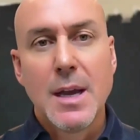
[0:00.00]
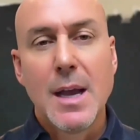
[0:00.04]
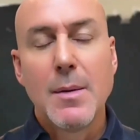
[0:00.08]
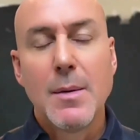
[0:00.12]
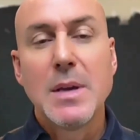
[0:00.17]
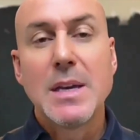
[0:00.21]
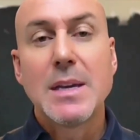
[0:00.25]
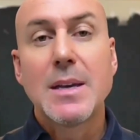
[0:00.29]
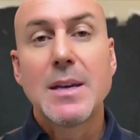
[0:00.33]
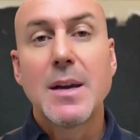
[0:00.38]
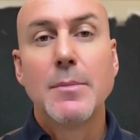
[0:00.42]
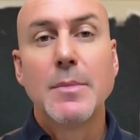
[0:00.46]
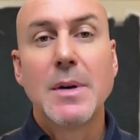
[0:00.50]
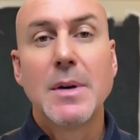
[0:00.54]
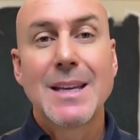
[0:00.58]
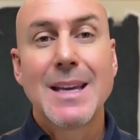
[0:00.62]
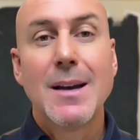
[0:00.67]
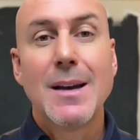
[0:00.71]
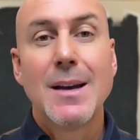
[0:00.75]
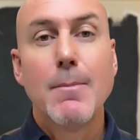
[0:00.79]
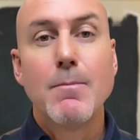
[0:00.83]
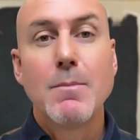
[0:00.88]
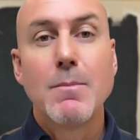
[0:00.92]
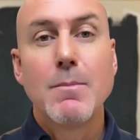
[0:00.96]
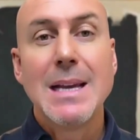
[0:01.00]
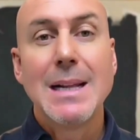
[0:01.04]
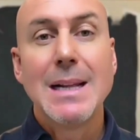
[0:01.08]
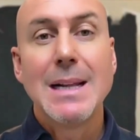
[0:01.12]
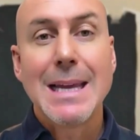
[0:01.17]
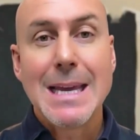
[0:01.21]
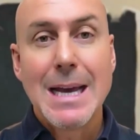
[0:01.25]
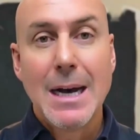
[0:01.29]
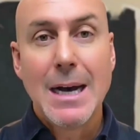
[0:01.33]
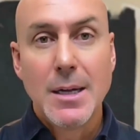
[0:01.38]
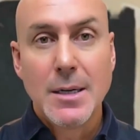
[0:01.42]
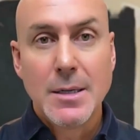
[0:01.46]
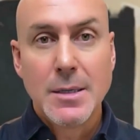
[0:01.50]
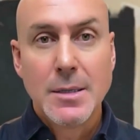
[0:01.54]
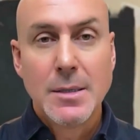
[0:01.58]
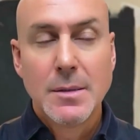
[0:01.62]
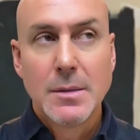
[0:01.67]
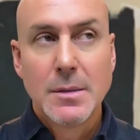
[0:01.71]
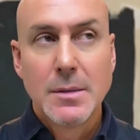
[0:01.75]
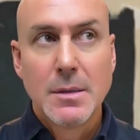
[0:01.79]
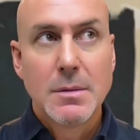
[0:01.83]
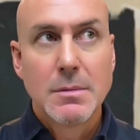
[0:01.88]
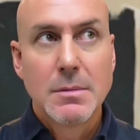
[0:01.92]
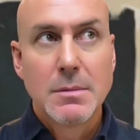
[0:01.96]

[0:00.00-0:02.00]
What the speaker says: and become a chameleon,